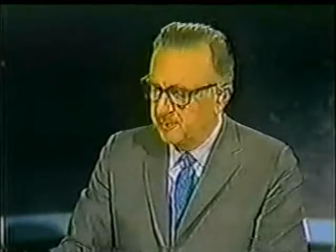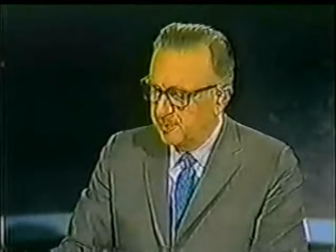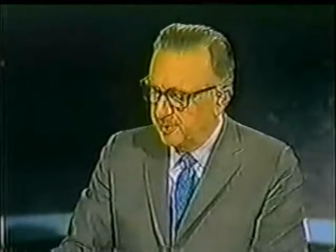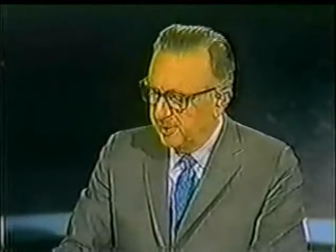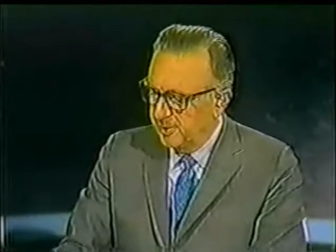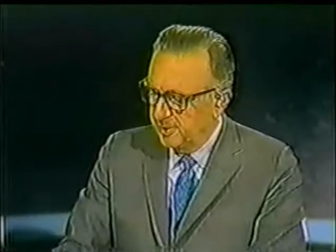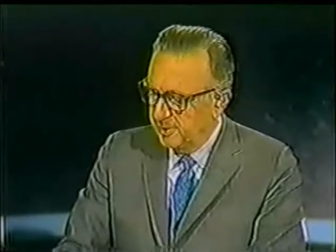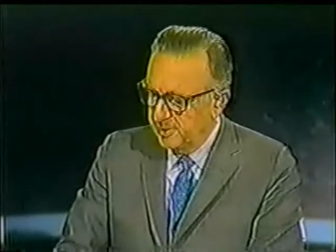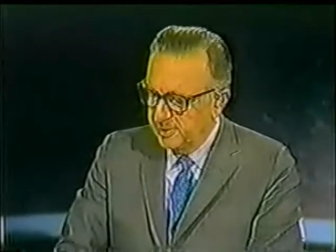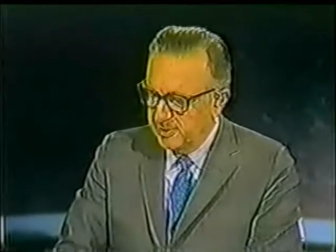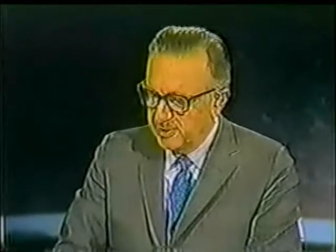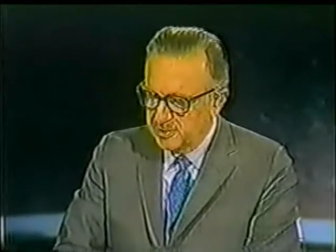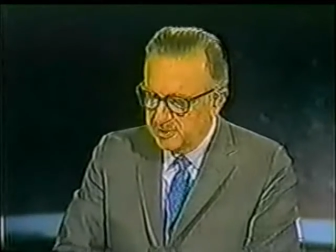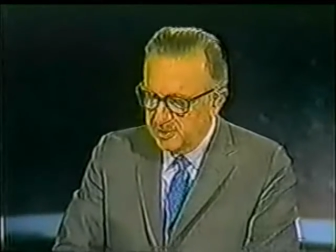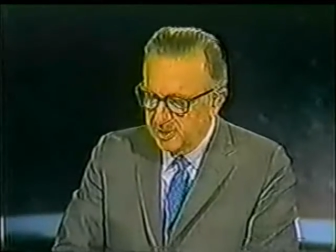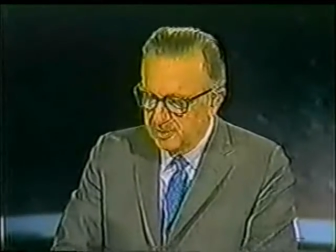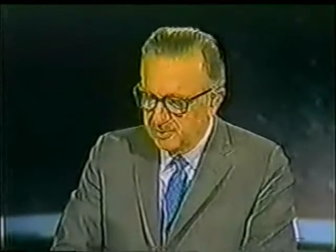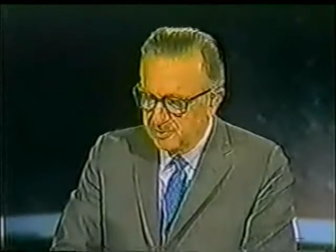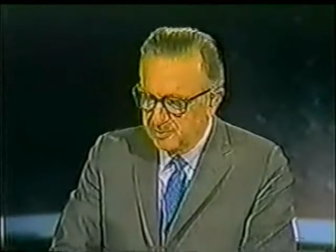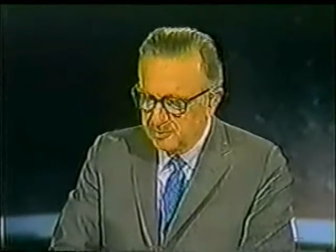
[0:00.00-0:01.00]
apparently is
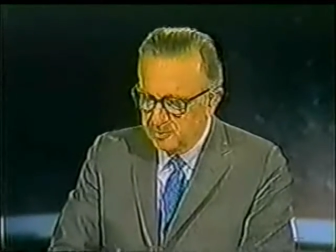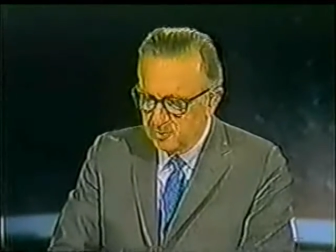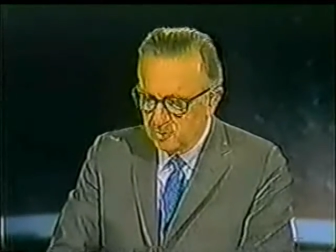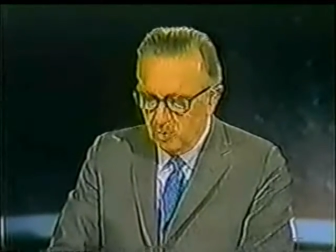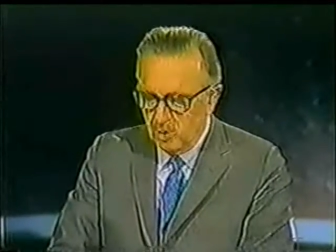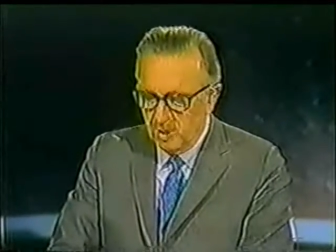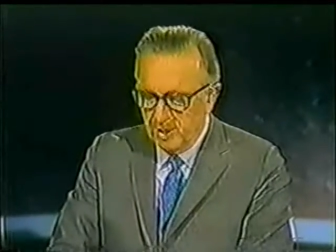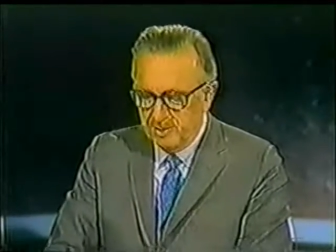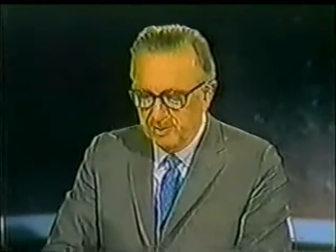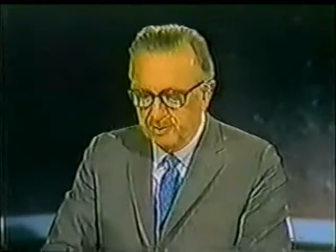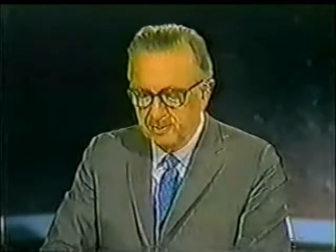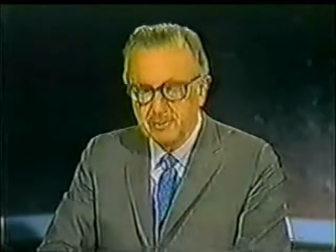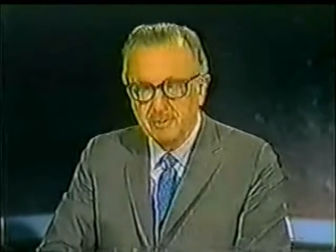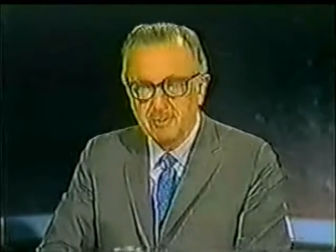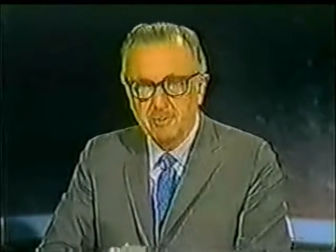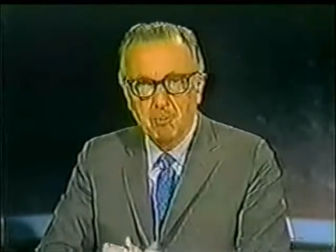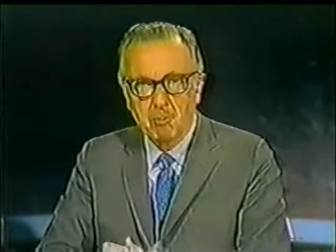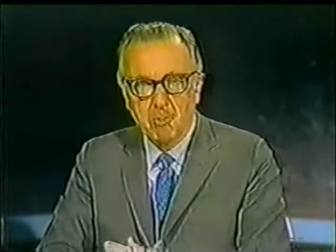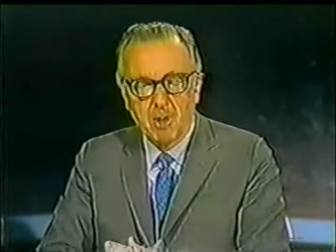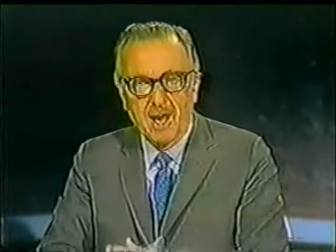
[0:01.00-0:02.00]
not quite
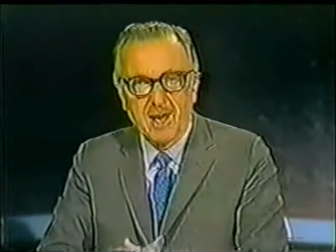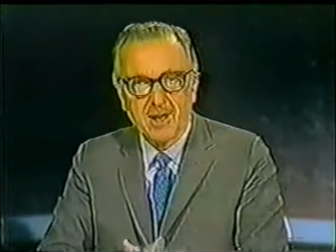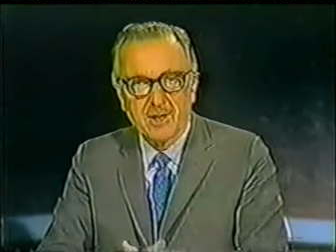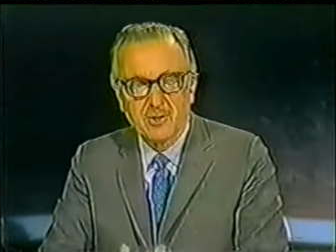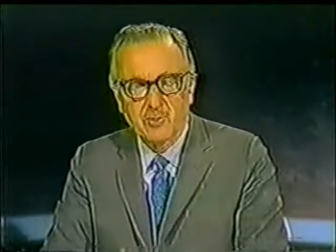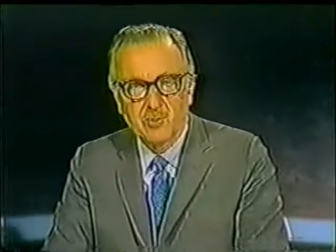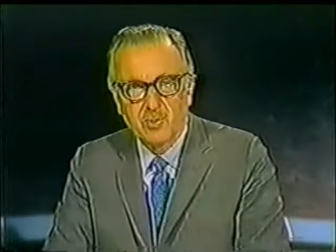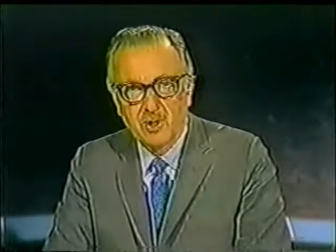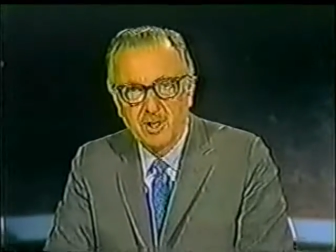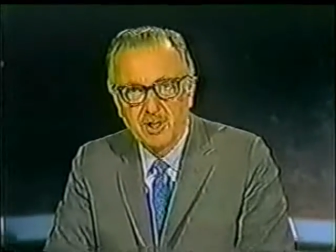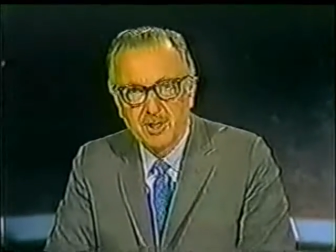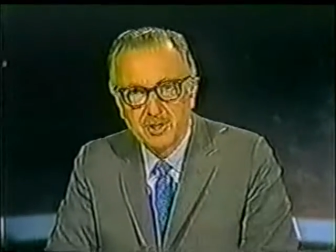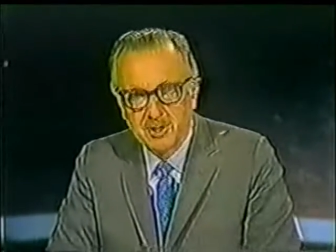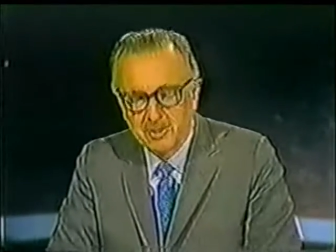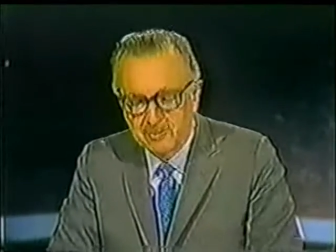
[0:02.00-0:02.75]
black and white